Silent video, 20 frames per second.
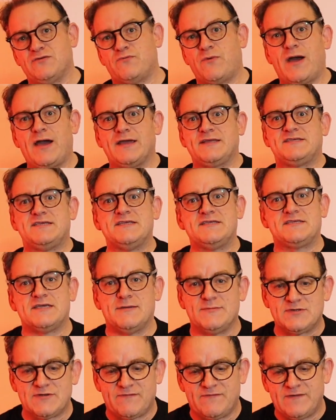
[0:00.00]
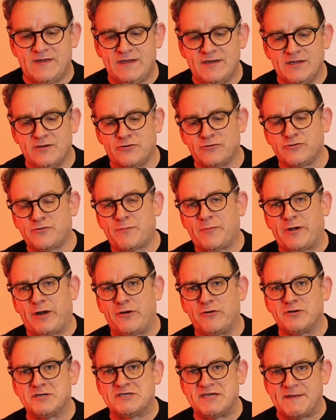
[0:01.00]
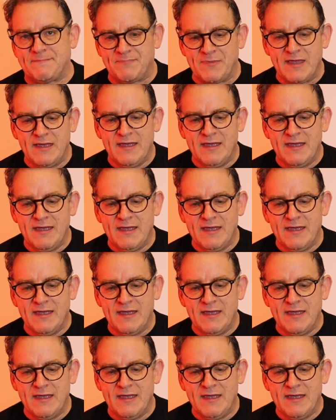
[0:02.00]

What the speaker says: right in order of priority.